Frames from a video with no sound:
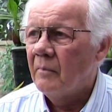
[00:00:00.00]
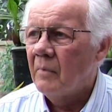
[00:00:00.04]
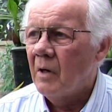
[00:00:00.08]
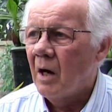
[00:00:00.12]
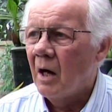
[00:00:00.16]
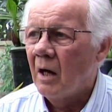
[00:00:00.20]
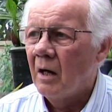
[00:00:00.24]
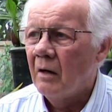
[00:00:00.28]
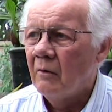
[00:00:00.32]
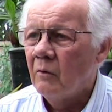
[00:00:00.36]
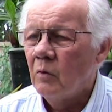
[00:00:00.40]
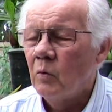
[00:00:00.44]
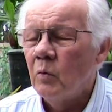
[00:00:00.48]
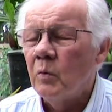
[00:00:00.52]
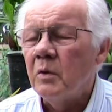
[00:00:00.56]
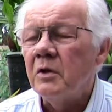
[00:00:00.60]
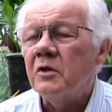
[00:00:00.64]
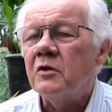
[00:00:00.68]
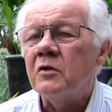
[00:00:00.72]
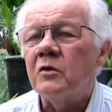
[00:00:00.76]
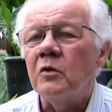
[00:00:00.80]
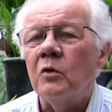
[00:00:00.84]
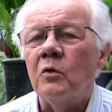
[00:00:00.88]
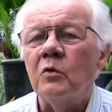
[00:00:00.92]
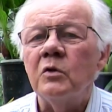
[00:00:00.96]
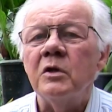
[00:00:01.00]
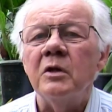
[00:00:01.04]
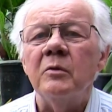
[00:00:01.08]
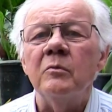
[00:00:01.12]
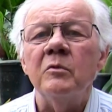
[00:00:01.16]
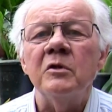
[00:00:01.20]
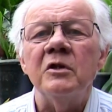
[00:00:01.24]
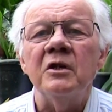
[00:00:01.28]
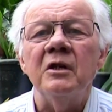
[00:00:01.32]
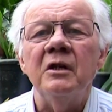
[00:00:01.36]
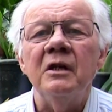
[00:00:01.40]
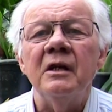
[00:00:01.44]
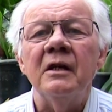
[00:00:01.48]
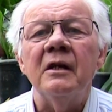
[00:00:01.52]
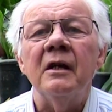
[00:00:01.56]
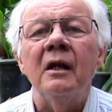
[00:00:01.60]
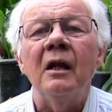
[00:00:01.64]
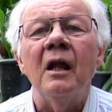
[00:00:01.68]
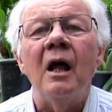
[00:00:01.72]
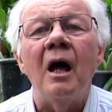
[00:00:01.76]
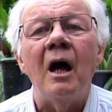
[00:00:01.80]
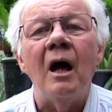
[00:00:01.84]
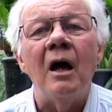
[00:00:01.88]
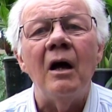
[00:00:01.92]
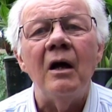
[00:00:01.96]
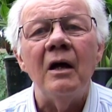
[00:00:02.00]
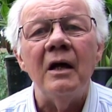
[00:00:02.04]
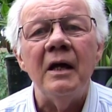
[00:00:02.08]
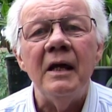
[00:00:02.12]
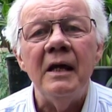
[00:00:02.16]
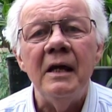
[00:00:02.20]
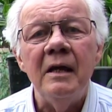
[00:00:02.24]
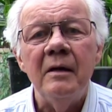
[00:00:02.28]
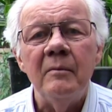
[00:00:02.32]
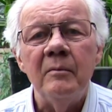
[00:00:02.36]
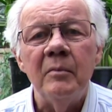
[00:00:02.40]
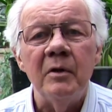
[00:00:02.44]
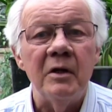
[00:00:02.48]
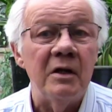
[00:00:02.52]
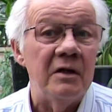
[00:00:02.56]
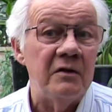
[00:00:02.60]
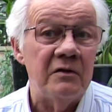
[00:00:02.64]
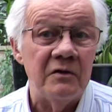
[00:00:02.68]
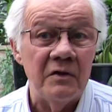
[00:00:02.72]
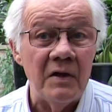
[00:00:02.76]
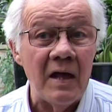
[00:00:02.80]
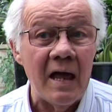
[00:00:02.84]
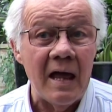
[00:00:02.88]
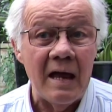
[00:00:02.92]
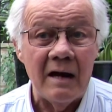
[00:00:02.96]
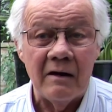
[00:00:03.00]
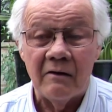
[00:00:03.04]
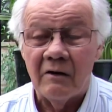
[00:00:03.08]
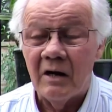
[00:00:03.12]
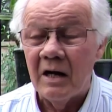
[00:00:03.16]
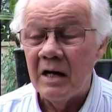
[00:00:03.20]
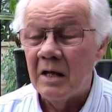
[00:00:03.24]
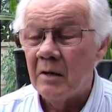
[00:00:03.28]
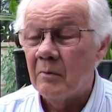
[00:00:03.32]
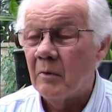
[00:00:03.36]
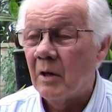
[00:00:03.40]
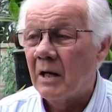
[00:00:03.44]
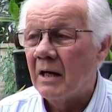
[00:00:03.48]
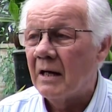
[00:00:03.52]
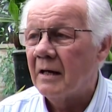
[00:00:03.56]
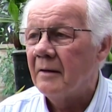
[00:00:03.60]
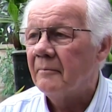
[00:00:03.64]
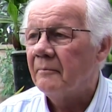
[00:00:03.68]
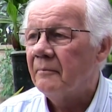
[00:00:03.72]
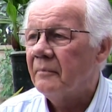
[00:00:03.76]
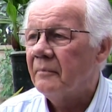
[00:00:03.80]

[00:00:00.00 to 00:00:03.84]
I always thought it was a little high, but it's there anyway.